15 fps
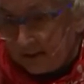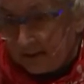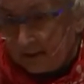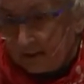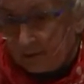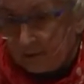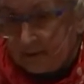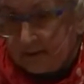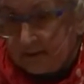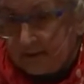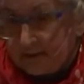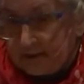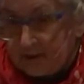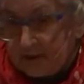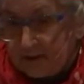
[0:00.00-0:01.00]
along with the
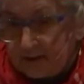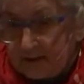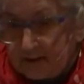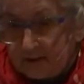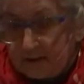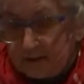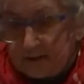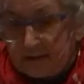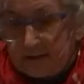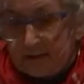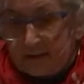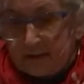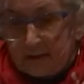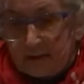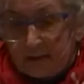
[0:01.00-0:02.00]
Indigenous unit.
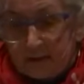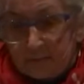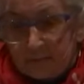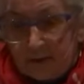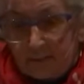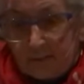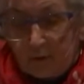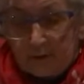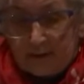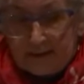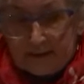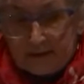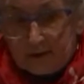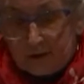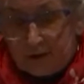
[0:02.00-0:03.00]
But I'm a
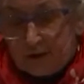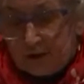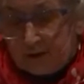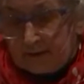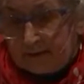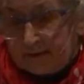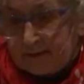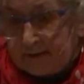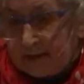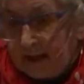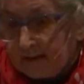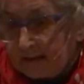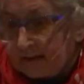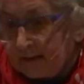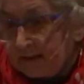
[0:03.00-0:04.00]
researcher
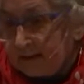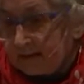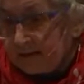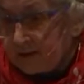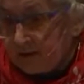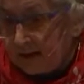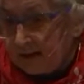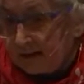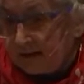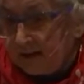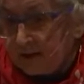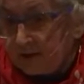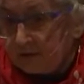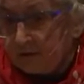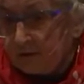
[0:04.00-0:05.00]
at the Australian
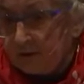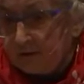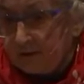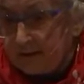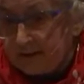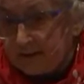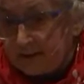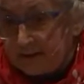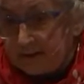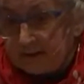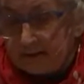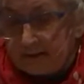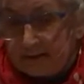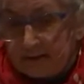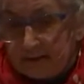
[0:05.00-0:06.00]
National University,
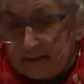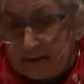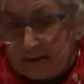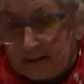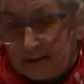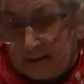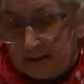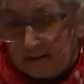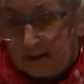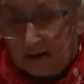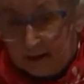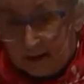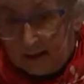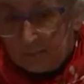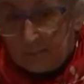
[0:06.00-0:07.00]
and
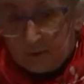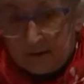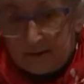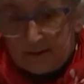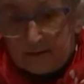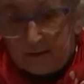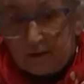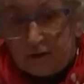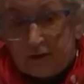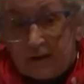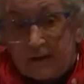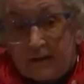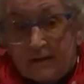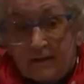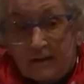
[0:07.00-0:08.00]
I am
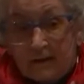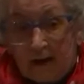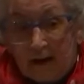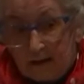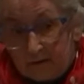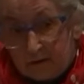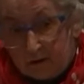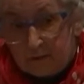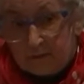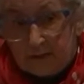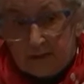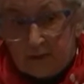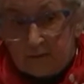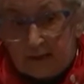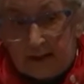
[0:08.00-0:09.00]
researching how
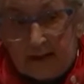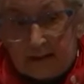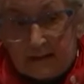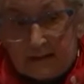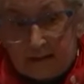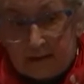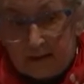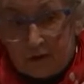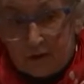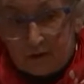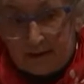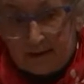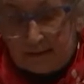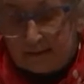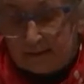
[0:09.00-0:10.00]
humans relate to
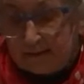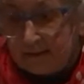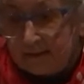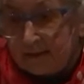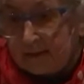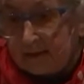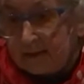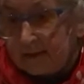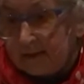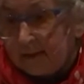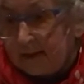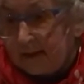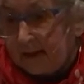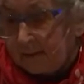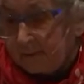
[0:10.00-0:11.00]
country.
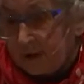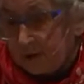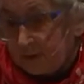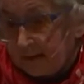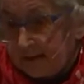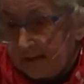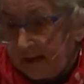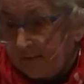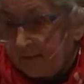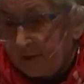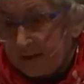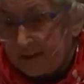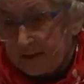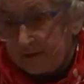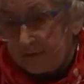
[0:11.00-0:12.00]
And I'm doing that
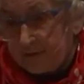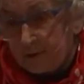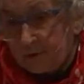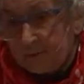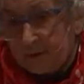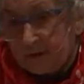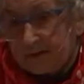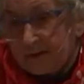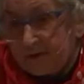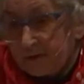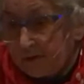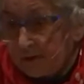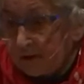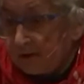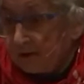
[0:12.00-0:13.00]
first and foremost
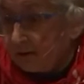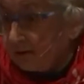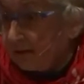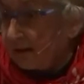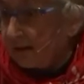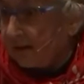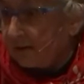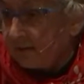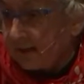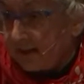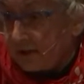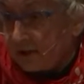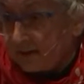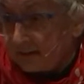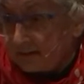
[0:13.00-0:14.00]
through the colonial
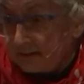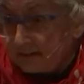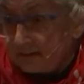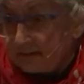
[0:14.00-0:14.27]
invasion.